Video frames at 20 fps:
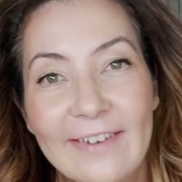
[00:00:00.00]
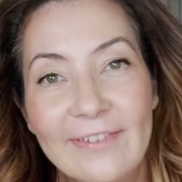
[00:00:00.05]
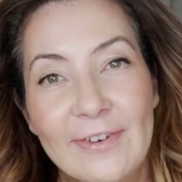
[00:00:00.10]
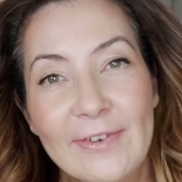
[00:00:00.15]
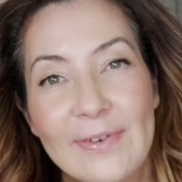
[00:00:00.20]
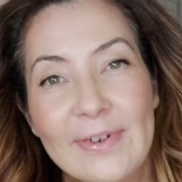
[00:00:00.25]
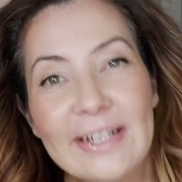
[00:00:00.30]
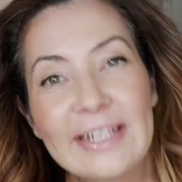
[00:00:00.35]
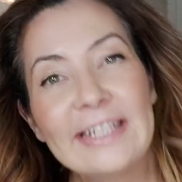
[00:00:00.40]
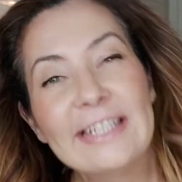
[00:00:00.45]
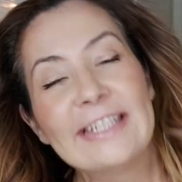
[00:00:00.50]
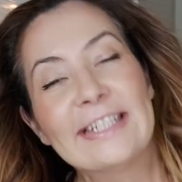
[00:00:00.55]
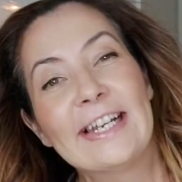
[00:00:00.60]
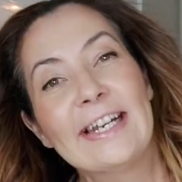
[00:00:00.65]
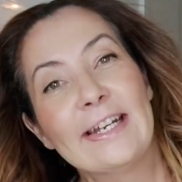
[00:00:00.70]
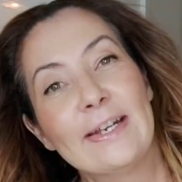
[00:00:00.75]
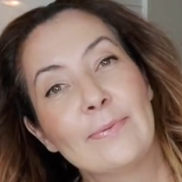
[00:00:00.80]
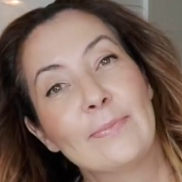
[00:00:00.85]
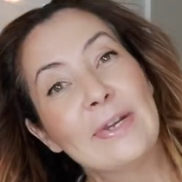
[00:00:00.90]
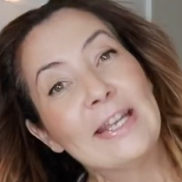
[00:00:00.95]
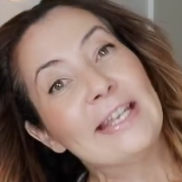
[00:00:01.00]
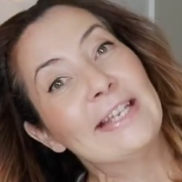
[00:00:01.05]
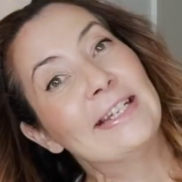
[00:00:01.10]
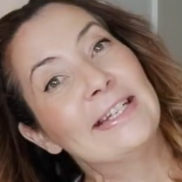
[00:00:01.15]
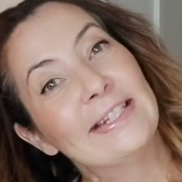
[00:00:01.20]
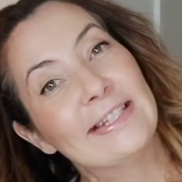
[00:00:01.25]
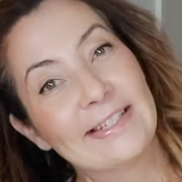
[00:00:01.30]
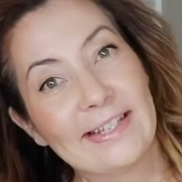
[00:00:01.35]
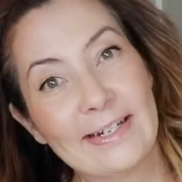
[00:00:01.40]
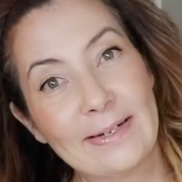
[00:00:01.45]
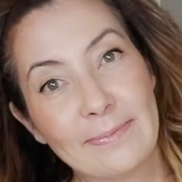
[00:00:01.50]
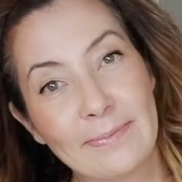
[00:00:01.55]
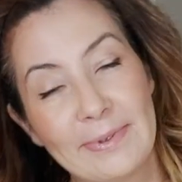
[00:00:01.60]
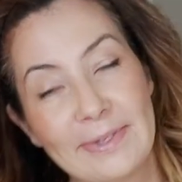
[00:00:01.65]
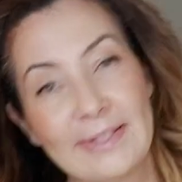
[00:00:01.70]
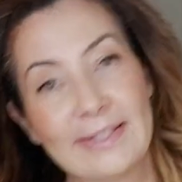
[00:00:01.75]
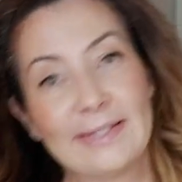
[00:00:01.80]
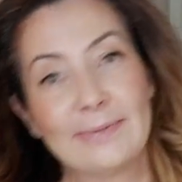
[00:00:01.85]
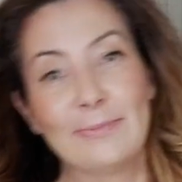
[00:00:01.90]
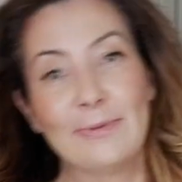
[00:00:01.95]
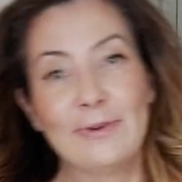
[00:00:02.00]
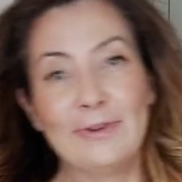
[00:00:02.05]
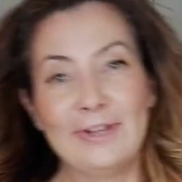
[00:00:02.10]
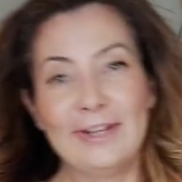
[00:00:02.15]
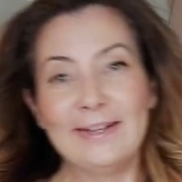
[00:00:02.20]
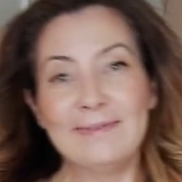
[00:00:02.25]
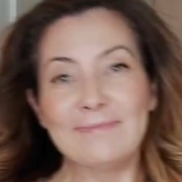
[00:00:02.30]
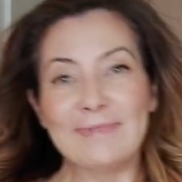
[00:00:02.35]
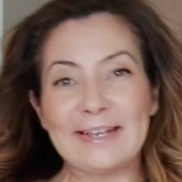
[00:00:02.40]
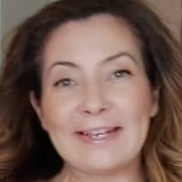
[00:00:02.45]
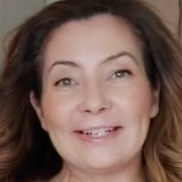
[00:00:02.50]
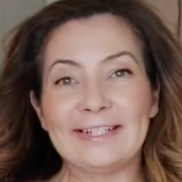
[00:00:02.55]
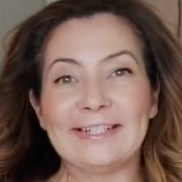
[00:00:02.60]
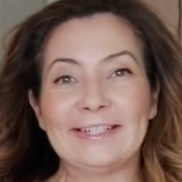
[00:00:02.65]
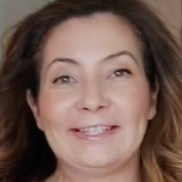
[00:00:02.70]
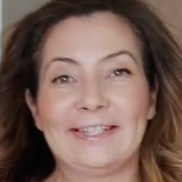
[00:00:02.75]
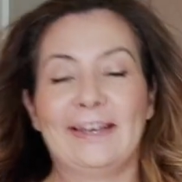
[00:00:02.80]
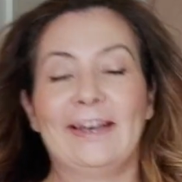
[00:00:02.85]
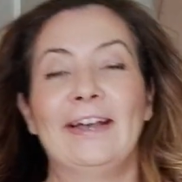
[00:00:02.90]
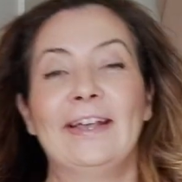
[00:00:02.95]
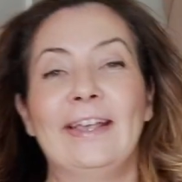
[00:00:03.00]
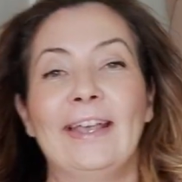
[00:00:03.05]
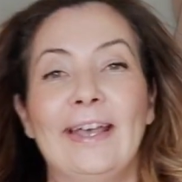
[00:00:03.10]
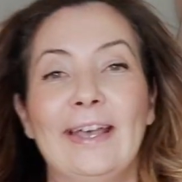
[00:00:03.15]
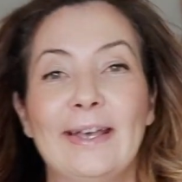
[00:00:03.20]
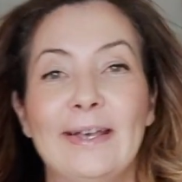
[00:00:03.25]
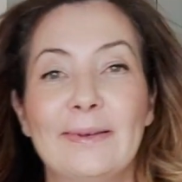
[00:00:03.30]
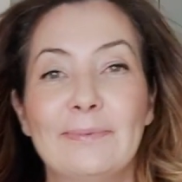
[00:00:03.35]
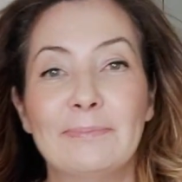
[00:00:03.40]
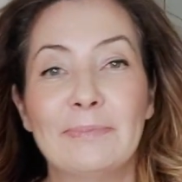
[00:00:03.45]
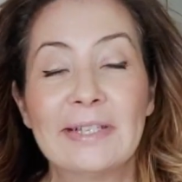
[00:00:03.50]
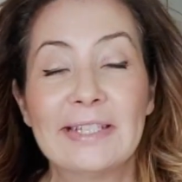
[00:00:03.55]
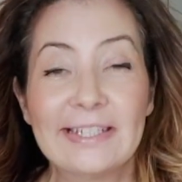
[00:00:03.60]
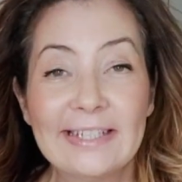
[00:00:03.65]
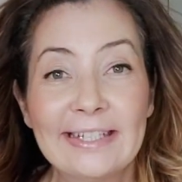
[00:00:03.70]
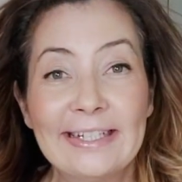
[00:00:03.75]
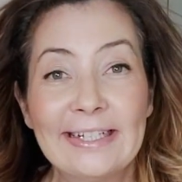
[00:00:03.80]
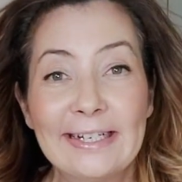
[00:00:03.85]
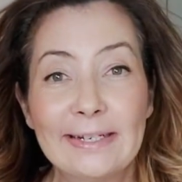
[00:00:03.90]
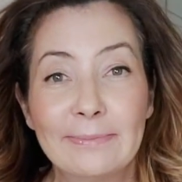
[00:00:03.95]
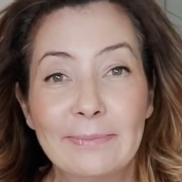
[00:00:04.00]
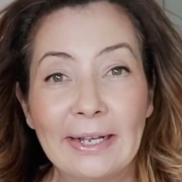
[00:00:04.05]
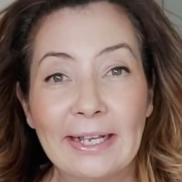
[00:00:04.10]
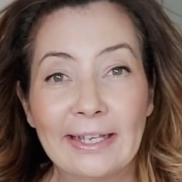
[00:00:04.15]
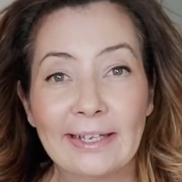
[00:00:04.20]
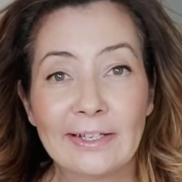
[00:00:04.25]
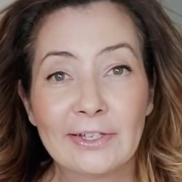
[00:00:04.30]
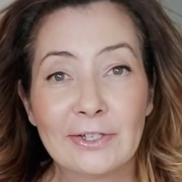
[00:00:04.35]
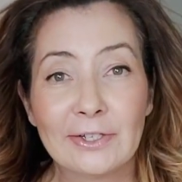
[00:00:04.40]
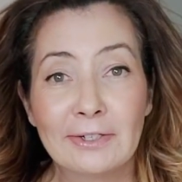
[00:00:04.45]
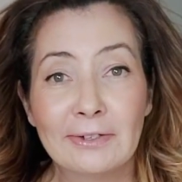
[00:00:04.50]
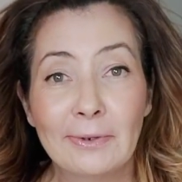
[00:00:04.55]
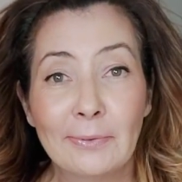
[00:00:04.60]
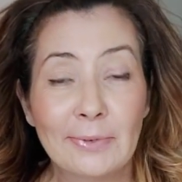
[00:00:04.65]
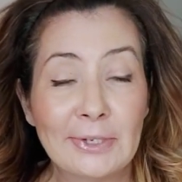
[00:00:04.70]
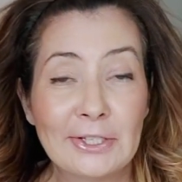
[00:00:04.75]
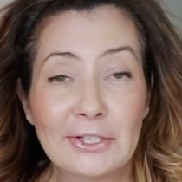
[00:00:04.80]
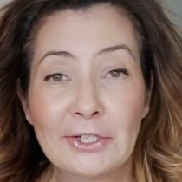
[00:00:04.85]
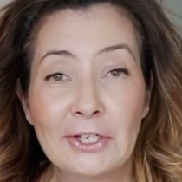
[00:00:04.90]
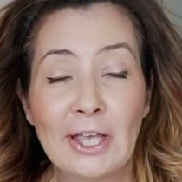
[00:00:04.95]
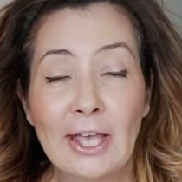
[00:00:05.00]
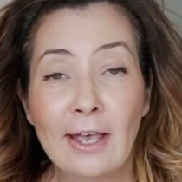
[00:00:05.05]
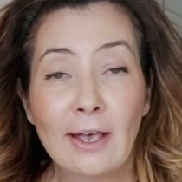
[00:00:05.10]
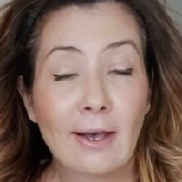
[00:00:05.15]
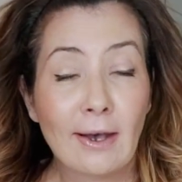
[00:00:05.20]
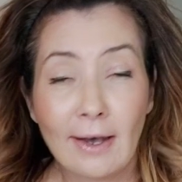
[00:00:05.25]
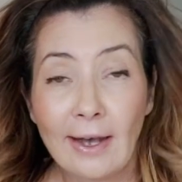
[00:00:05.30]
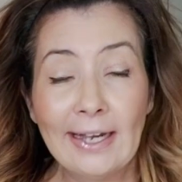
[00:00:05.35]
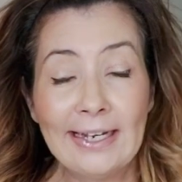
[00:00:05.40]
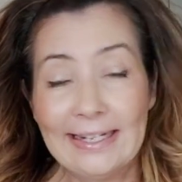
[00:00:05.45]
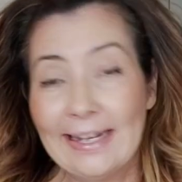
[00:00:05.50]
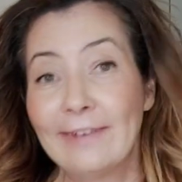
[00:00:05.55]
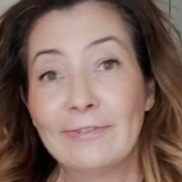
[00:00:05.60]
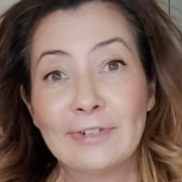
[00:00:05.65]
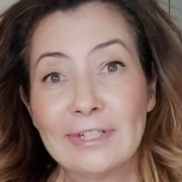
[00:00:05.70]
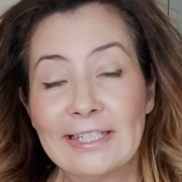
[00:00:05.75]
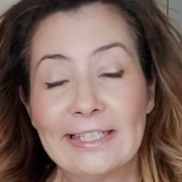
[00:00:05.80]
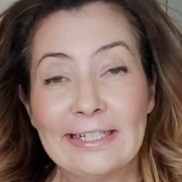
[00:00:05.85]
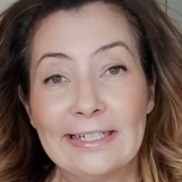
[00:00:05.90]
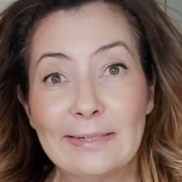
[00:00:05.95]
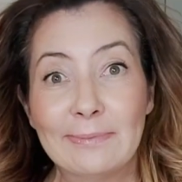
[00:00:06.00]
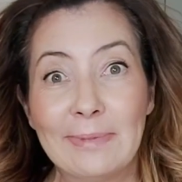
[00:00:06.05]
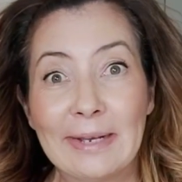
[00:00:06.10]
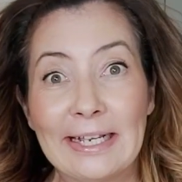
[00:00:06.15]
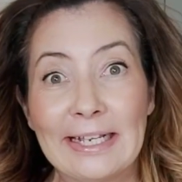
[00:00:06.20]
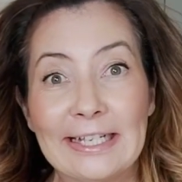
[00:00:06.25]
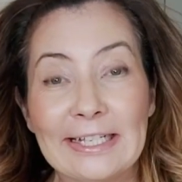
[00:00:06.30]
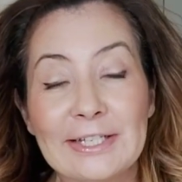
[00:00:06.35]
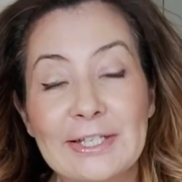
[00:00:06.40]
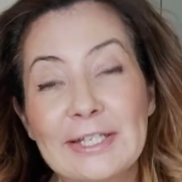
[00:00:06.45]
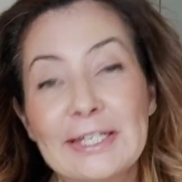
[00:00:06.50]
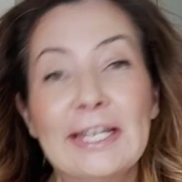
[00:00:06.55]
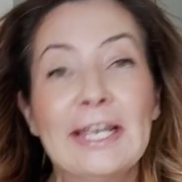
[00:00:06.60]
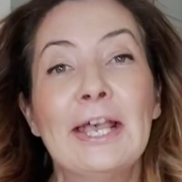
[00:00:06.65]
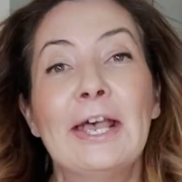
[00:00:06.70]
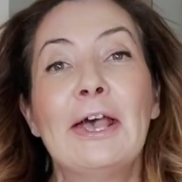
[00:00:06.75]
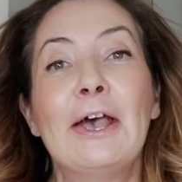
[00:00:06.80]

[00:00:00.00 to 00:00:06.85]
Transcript: everyone, slightly weird setup this morning because I am sitting in my kitchen, which I never sit in my kitchen,